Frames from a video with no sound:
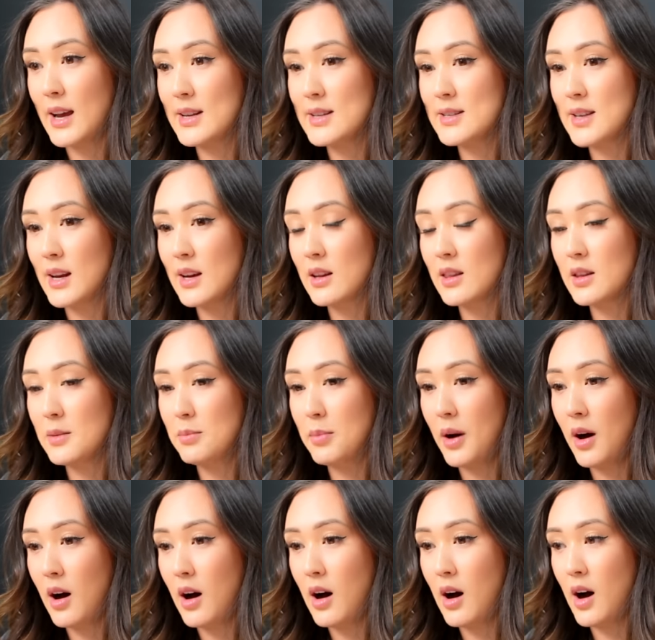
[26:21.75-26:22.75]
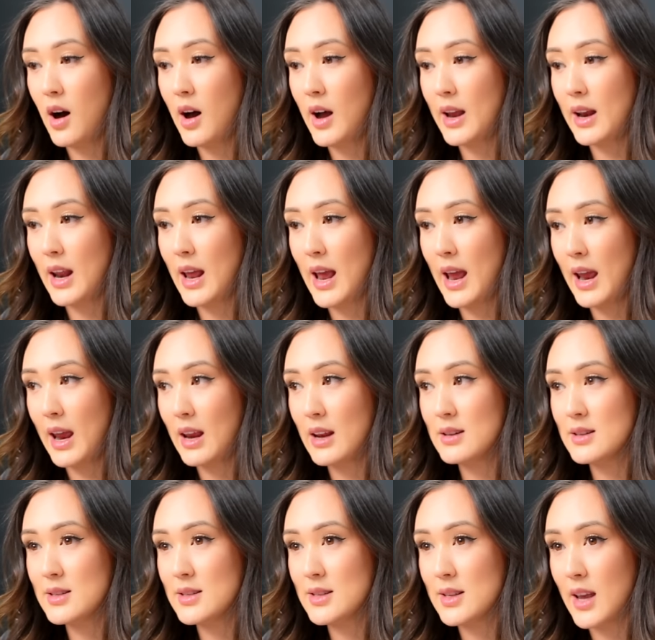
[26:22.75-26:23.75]
I sent the paw and
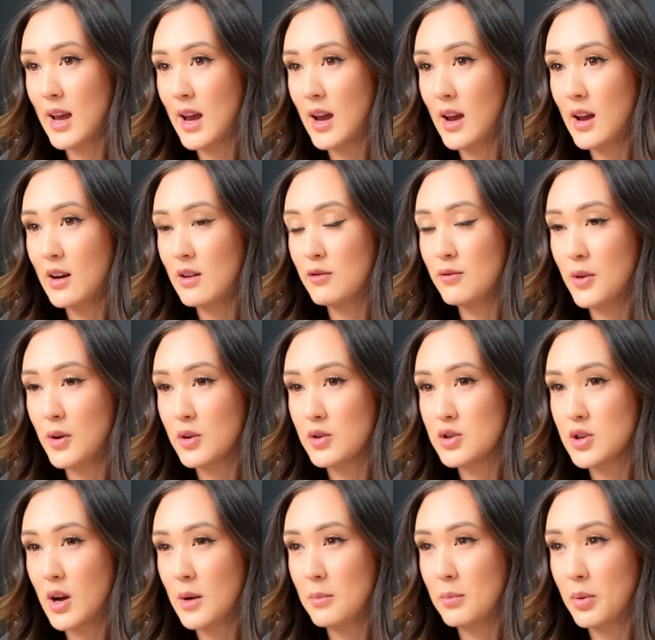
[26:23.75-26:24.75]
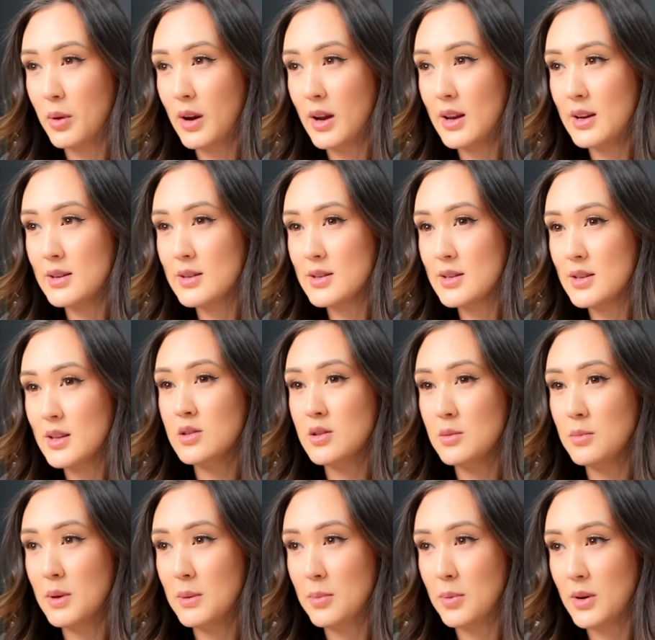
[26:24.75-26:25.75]
hand scan Photoshop print to
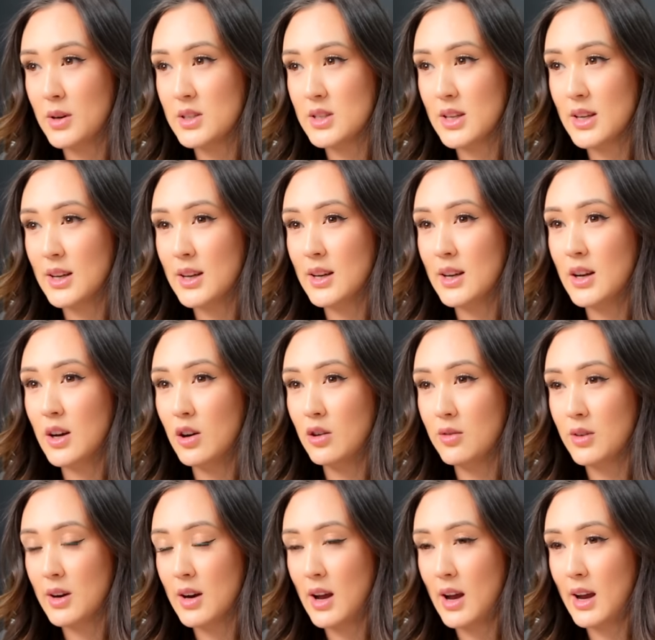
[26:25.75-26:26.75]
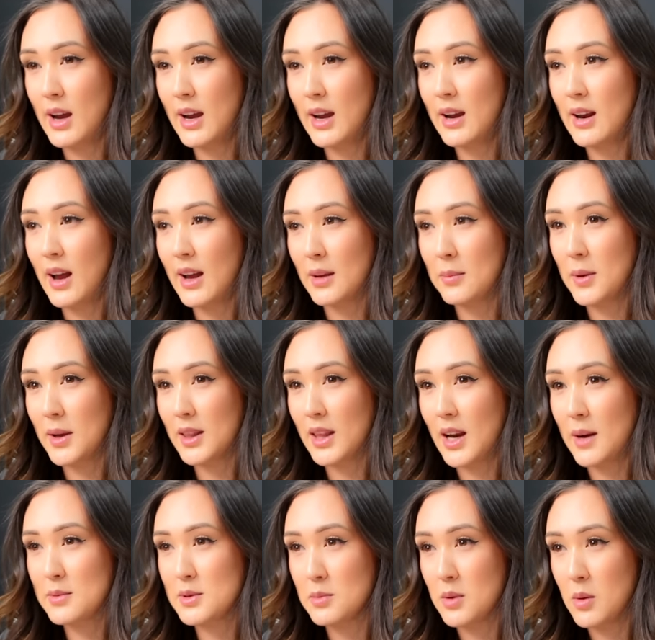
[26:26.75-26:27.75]
be printed overnight. I can pick that
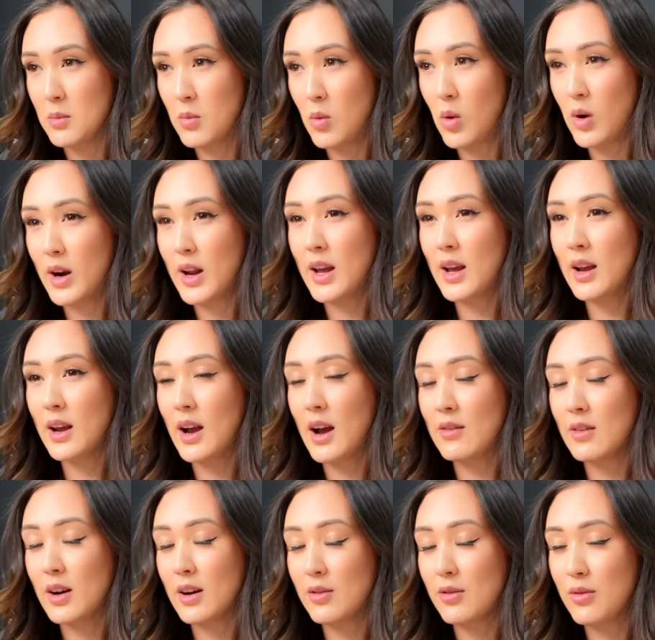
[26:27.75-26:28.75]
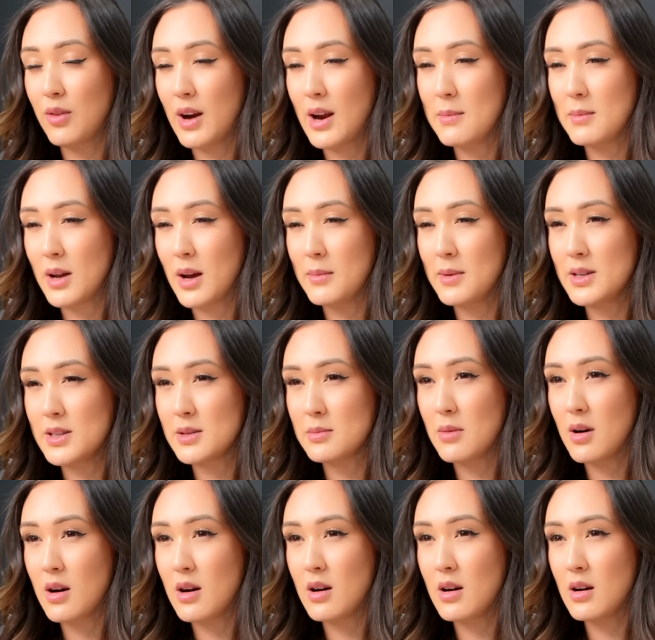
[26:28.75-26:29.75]
up tomorrow morning. I've got a frame coming
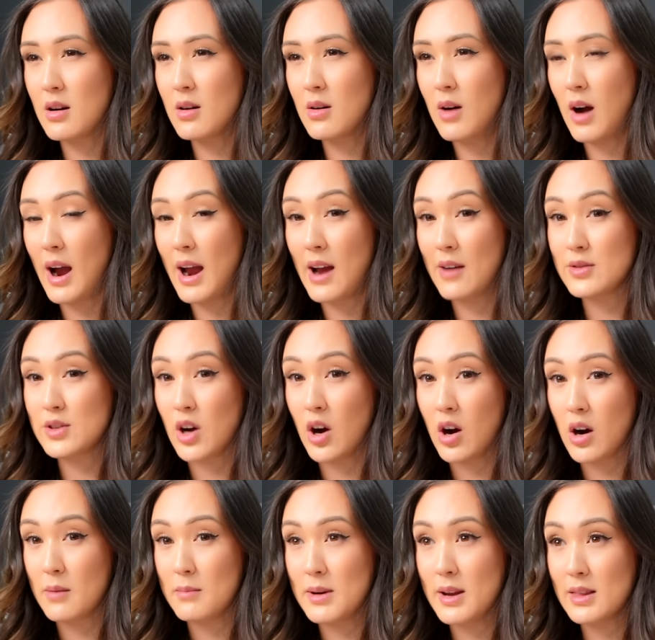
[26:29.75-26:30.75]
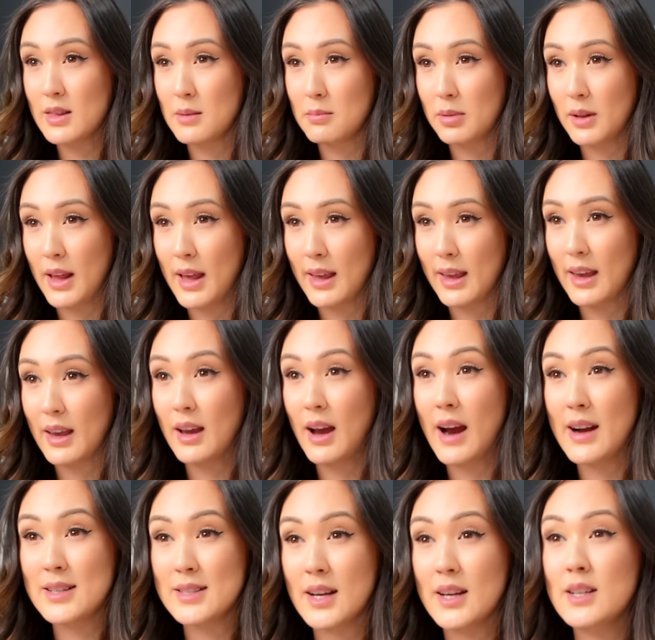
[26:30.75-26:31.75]
tomorrow. I have to arm knit the blanket.
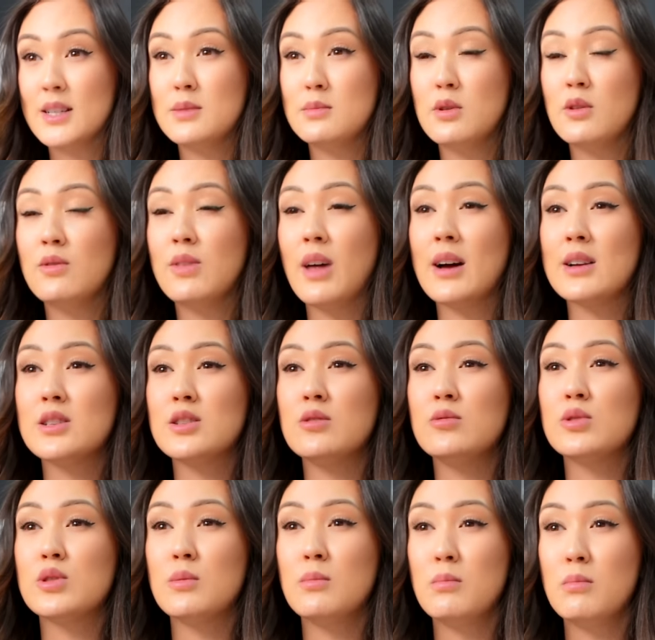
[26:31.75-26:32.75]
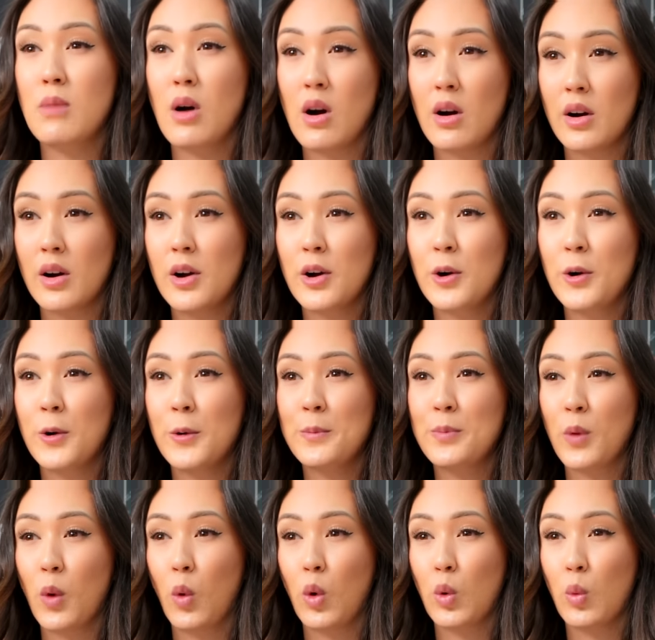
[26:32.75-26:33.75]
I decided to move that to tomorrow
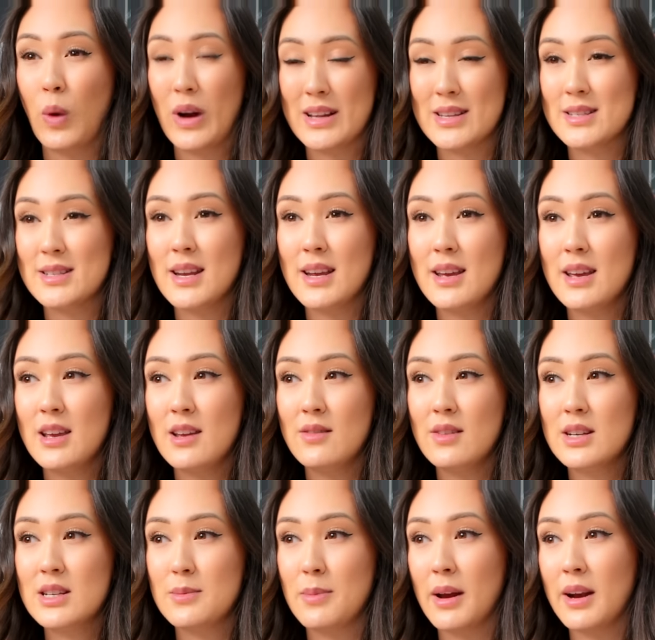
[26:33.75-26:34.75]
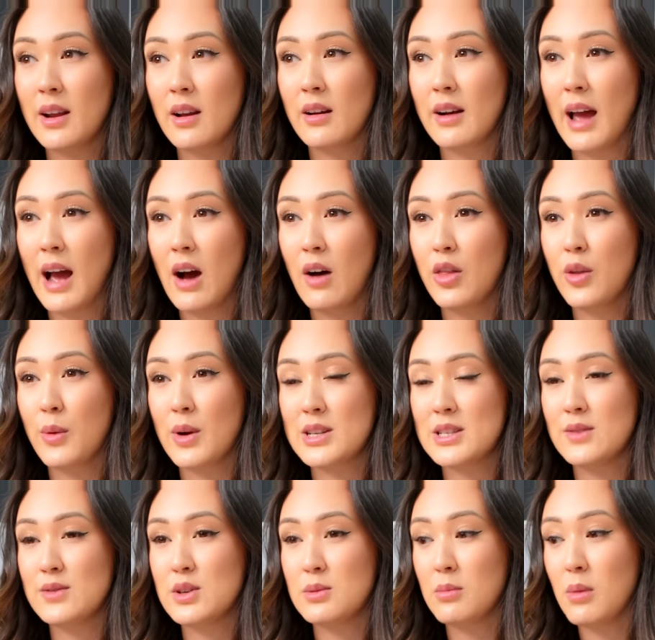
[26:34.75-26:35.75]
or Wednesday even, depending on how the rest
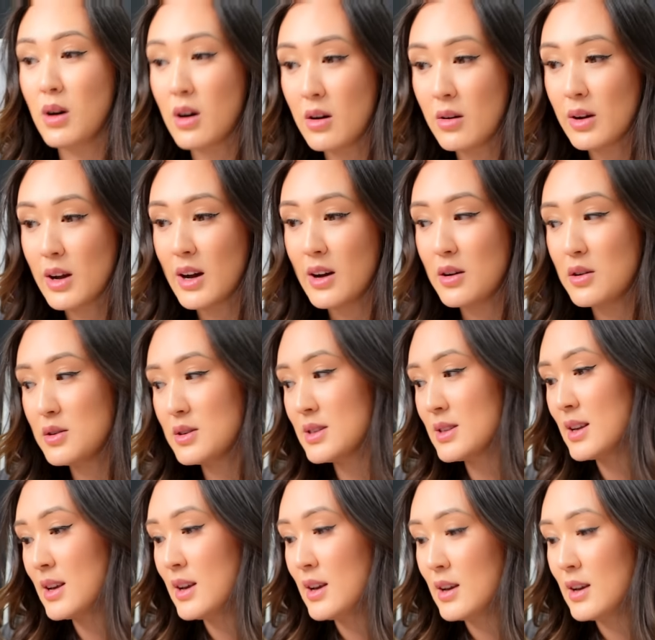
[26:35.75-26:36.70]
of tomorrow goes.